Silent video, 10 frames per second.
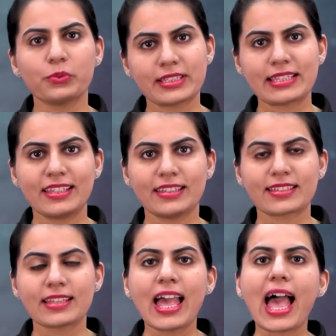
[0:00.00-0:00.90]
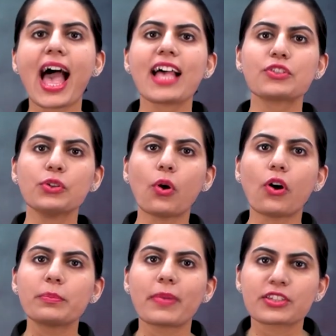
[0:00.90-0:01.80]
Overseas. As you
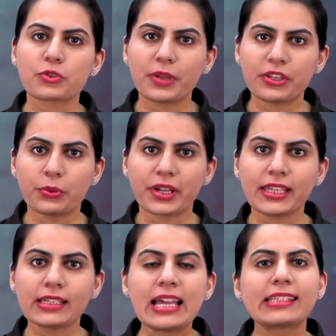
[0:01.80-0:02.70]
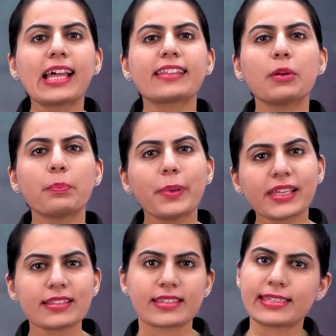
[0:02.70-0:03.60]
all must be knowing that the
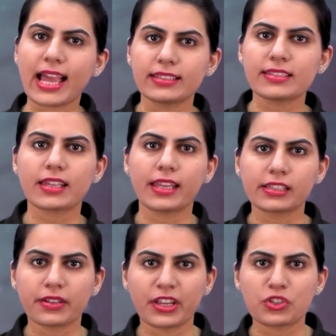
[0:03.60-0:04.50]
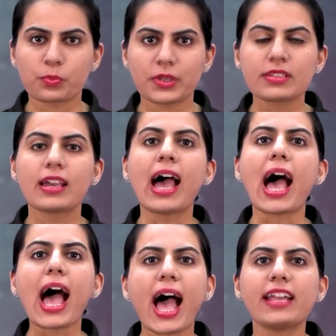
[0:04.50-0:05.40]
biggest talent encouragement
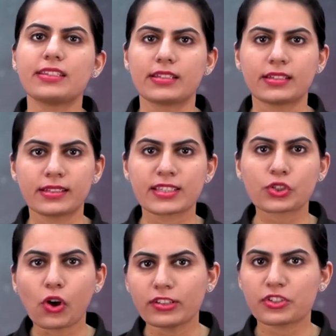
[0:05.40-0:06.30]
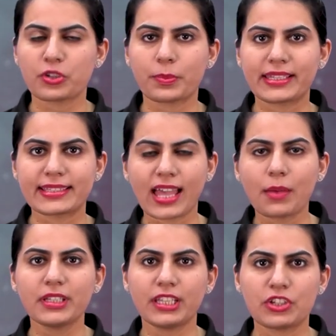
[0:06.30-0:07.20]
and scholarship
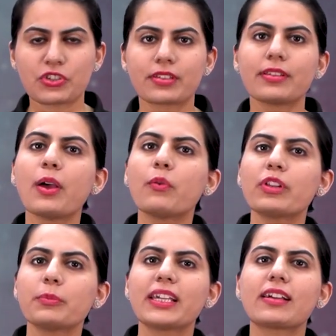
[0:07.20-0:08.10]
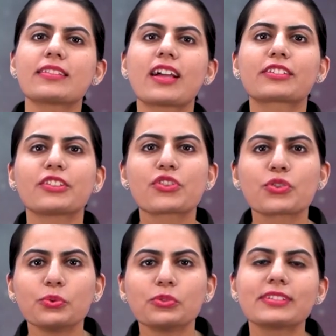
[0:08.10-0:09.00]
examination will be conducted
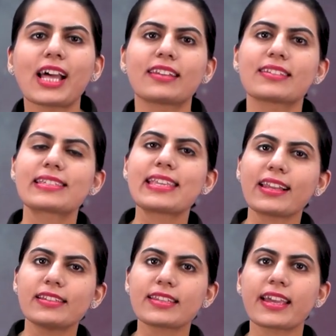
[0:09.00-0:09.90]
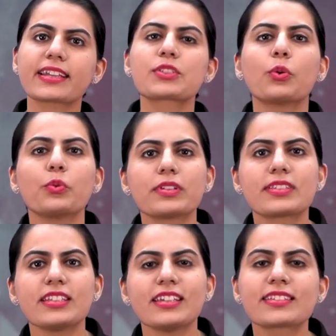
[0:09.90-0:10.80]
soon, that is TALLENTEX
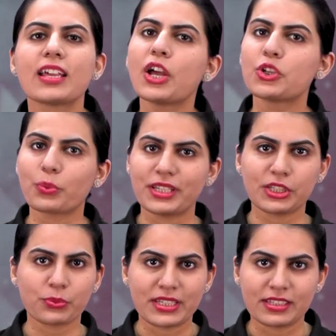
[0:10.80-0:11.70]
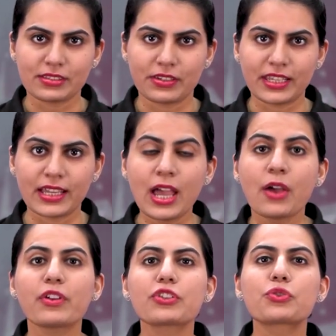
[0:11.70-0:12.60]
Overseas 2023,
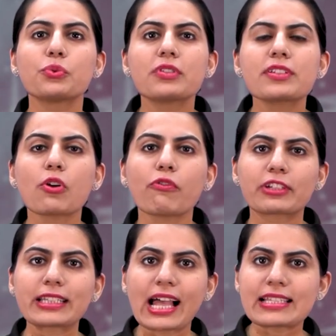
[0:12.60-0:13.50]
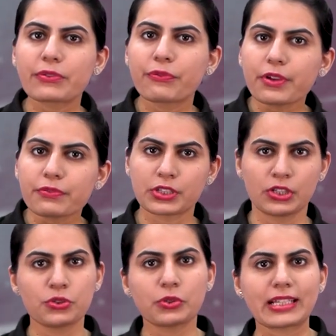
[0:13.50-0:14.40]
where students of class 5th
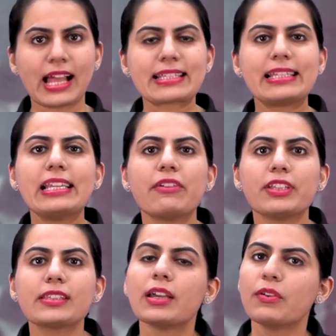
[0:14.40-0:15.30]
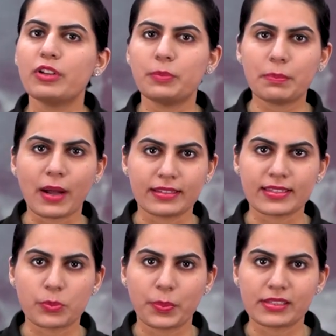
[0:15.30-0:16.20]
to class 11th will be
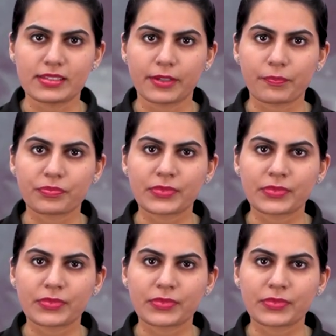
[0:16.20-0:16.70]
participating.